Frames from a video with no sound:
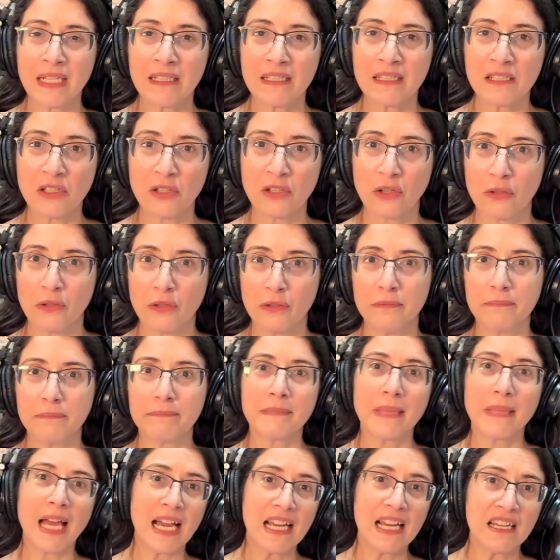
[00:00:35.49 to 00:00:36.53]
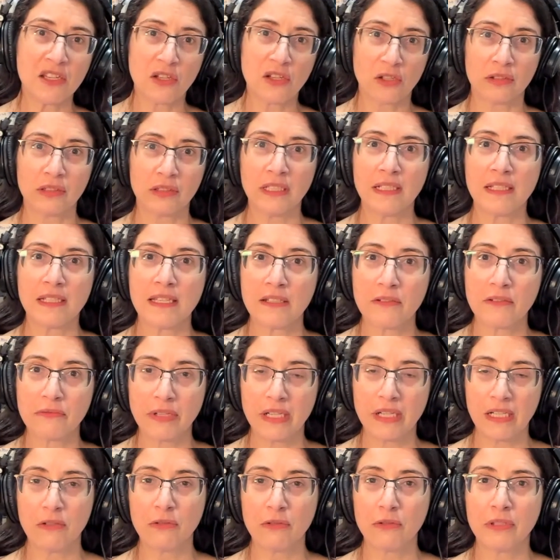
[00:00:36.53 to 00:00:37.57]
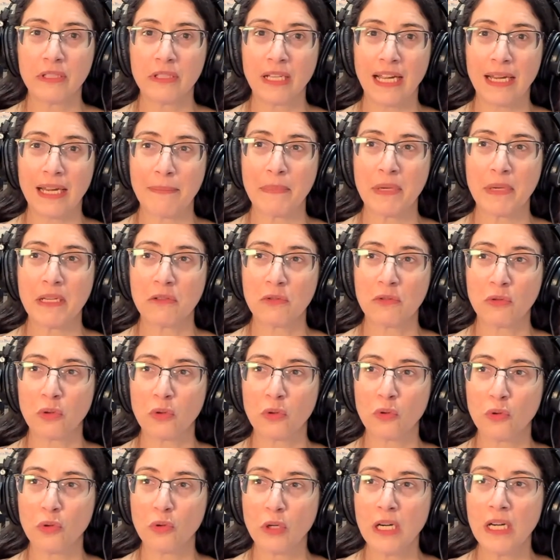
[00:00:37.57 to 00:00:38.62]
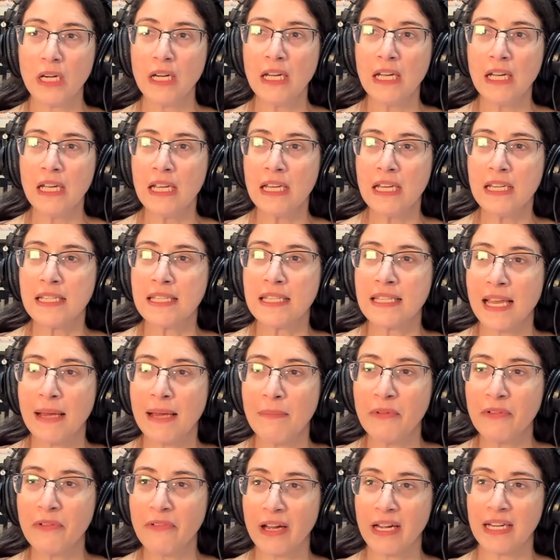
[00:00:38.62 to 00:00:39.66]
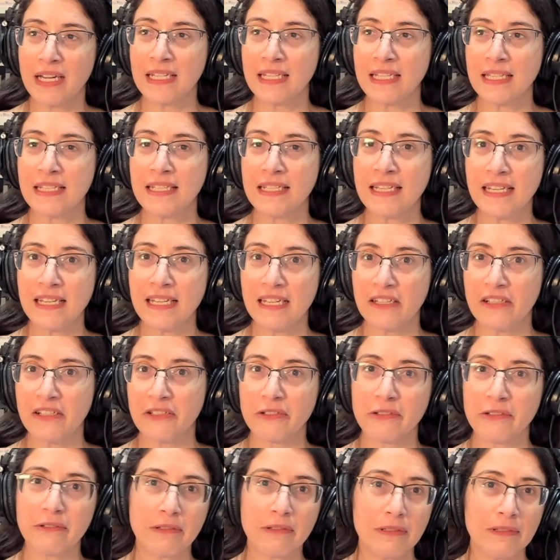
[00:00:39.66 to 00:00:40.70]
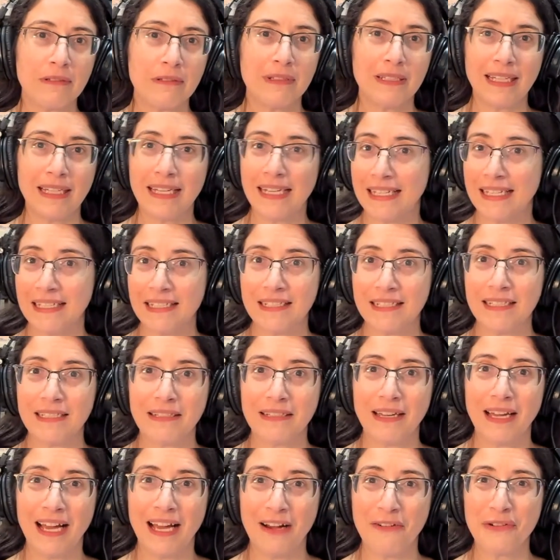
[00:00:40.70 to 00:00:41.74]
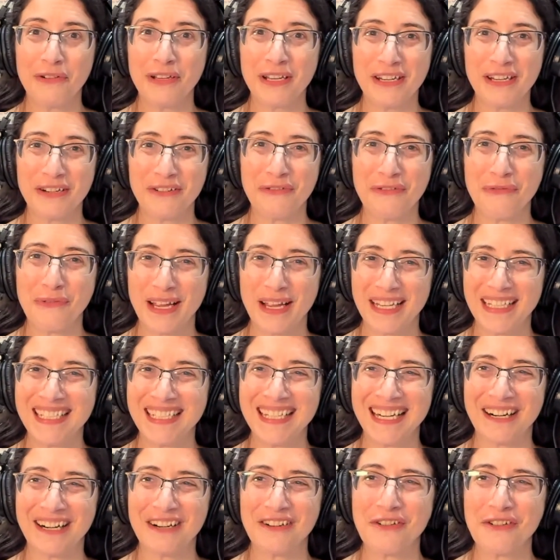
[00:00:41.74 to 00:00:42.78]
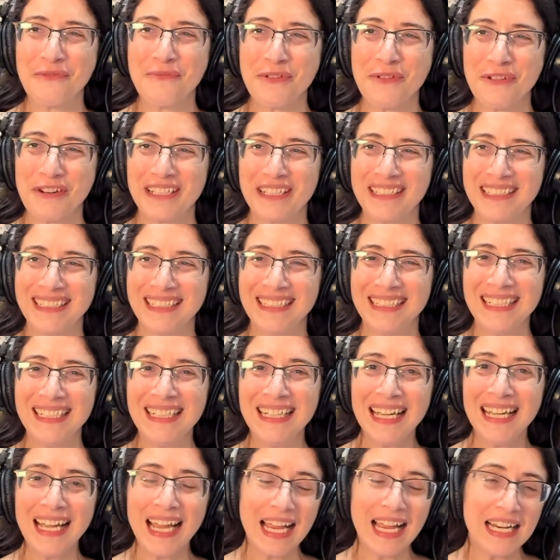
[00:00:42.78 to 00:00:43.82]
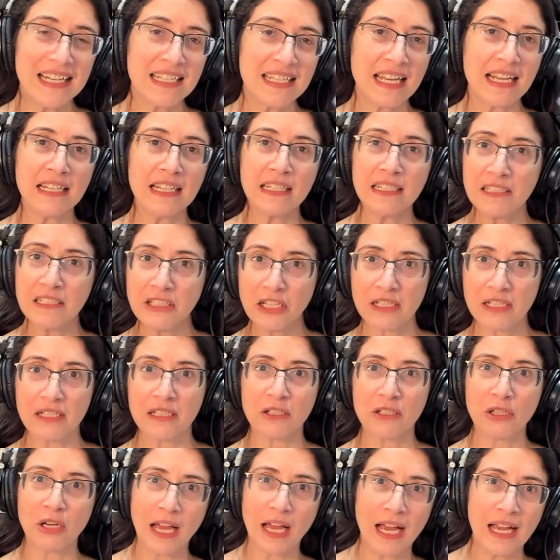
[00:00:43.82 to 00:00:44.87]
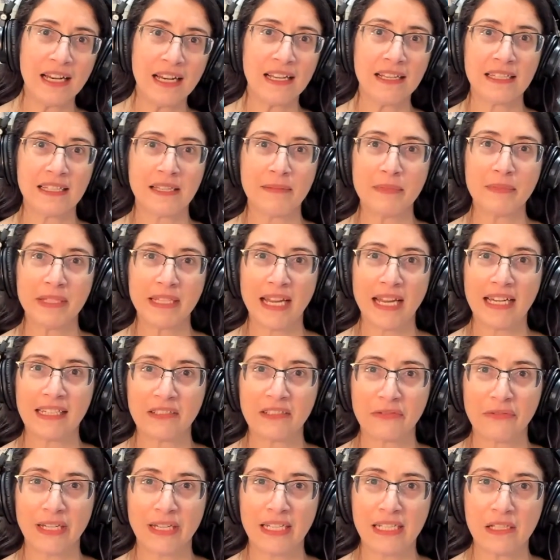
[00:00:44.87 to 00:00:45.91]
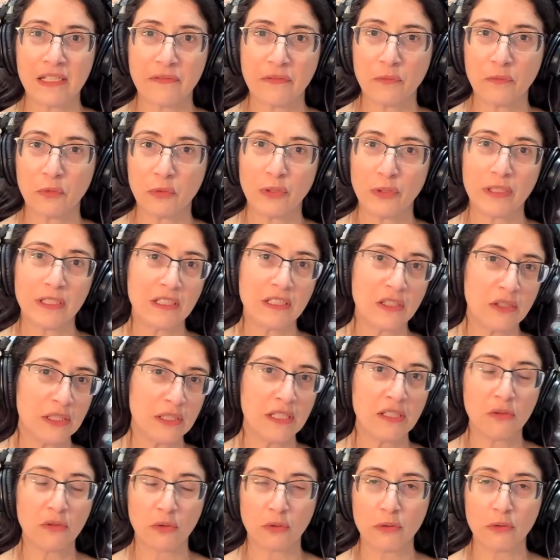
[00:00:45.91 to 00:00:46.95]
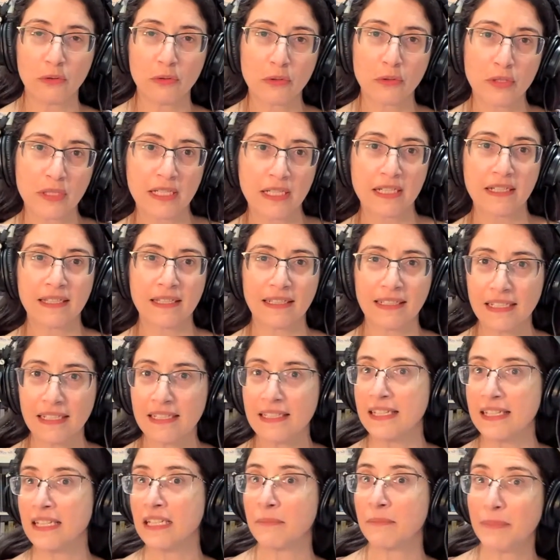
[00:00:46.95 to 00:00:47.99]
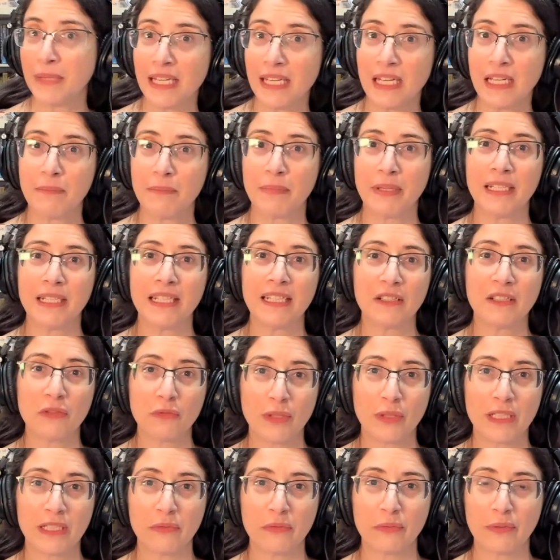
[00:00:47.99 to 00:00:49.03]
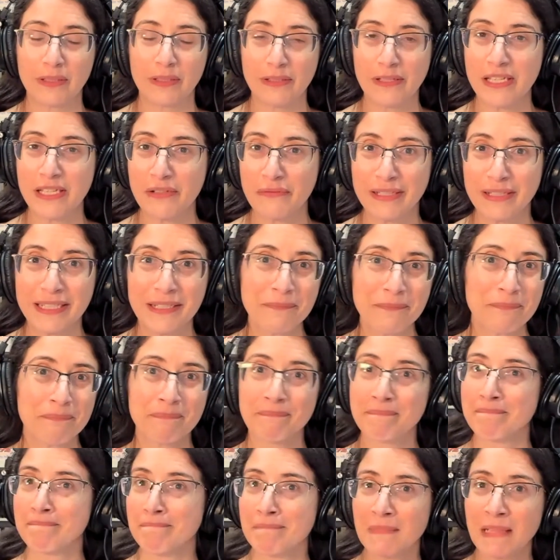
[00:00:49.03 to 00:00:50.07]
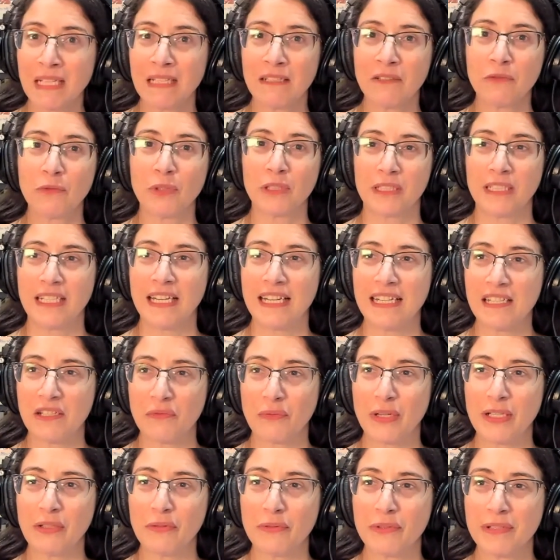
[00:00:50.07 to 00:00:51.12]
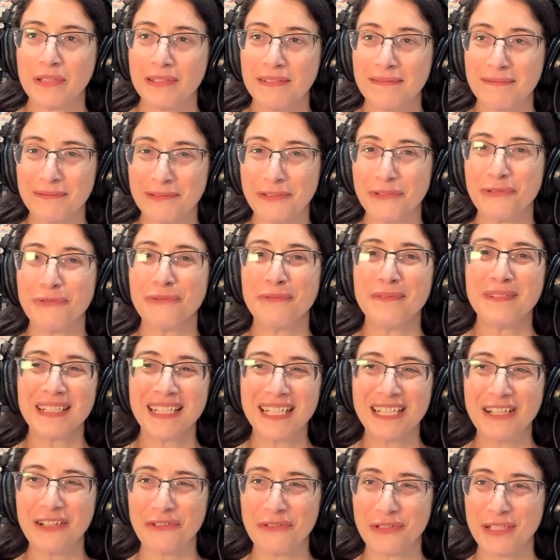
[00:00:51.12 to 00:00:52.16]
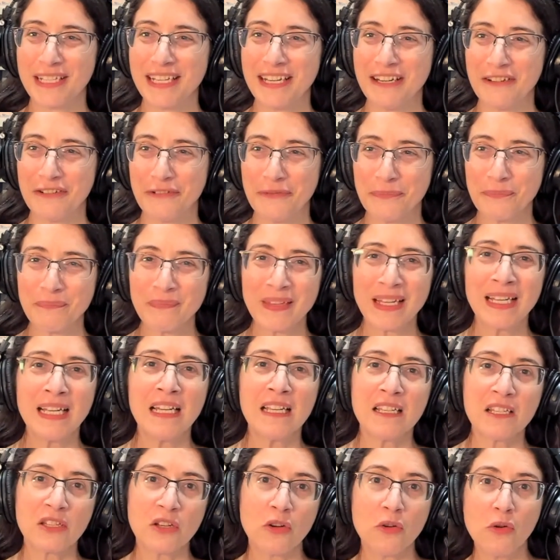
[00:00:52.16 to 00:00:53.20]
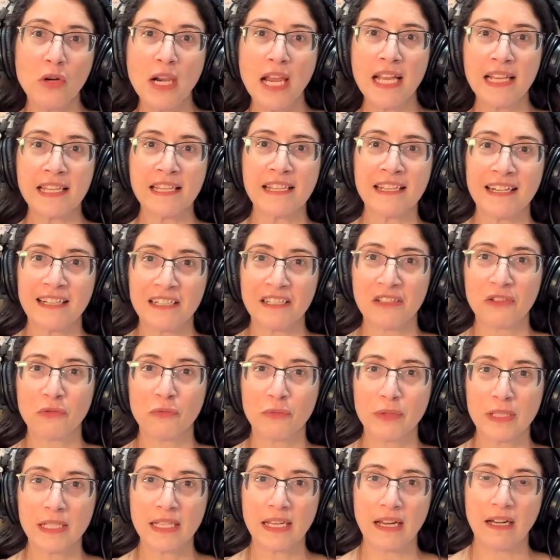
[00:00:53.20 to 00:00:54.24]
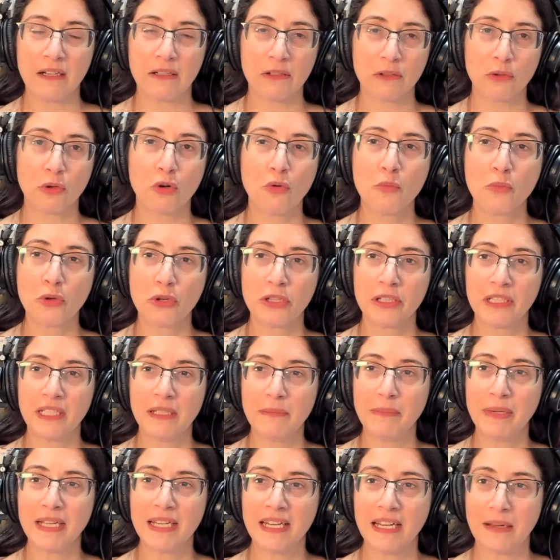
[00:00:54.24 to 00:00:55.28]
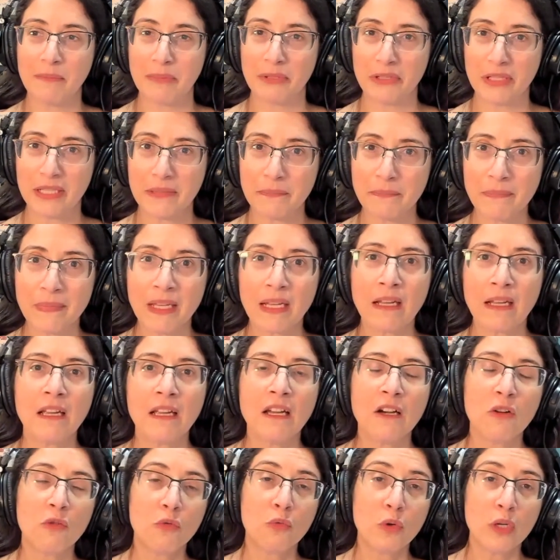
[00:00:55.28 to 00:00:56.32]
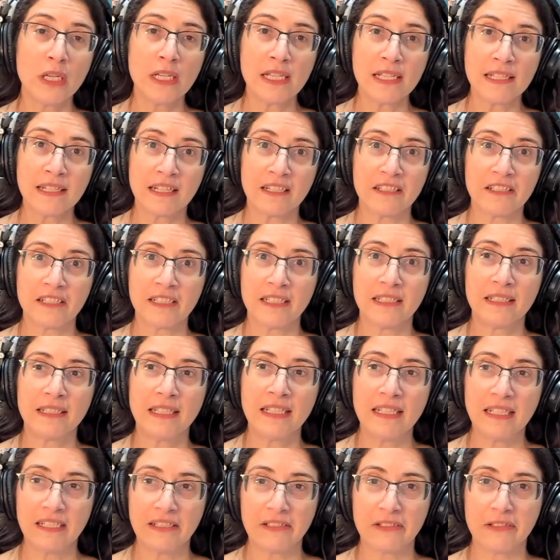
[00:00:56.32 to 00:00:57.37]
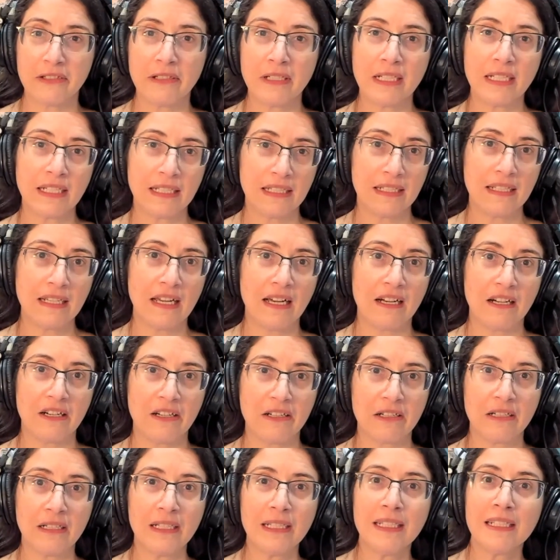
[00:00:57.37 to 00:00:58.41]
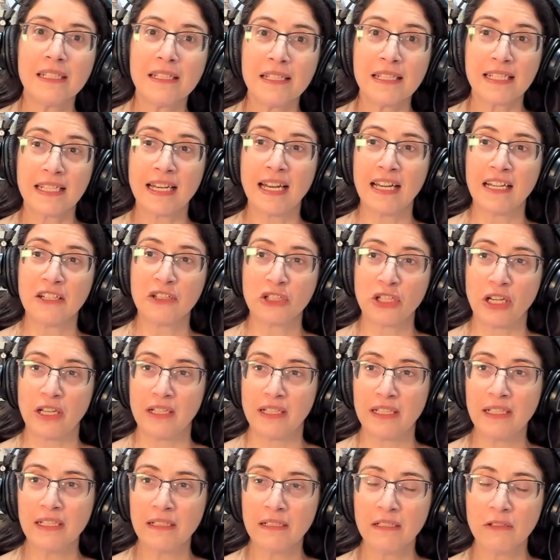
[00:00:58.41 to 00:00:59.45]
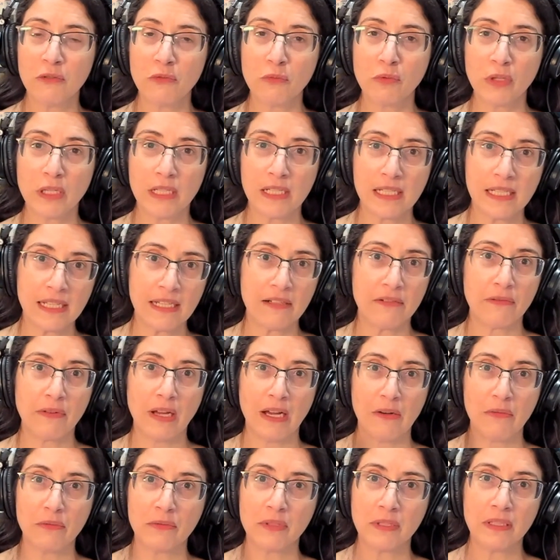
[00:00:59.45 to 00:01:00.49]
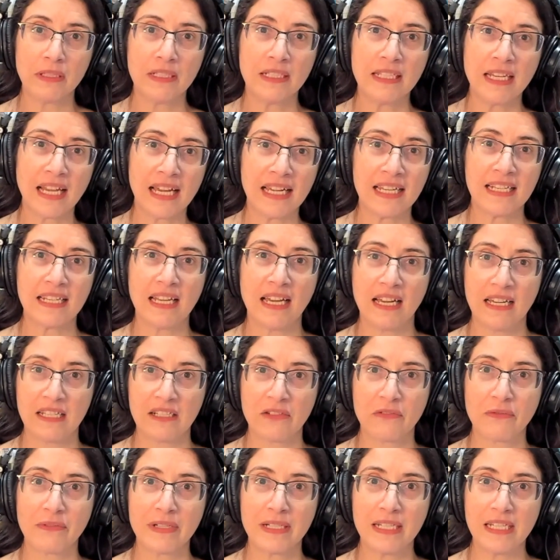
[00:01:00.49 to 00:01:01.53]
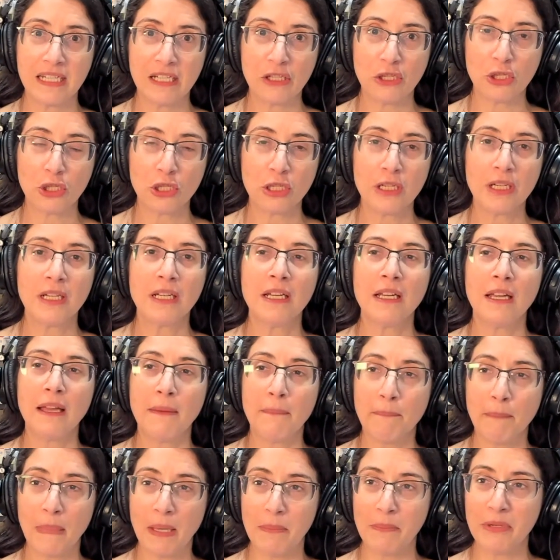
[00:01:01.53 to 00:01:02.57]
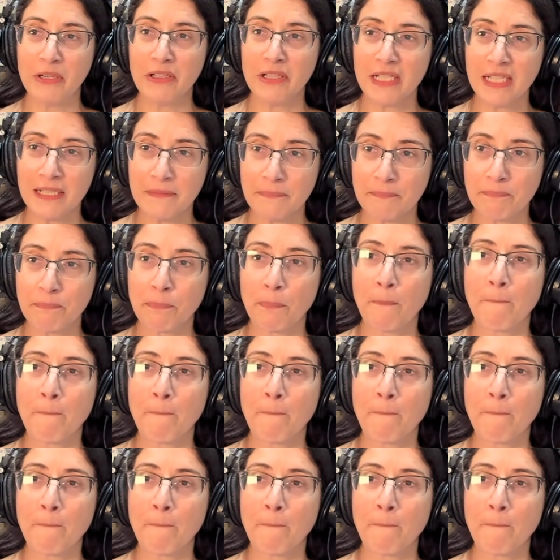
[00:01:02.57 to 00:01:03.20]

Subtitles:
So I thought it's a really good time to summarize the year and how the year went in our community, and then just highlight some tech trends from 2022, things that I think may happen in 2023. What a nice way to close the year. So let's start with our community by numbers. We started the year in our Slack channel with around 900-ish members.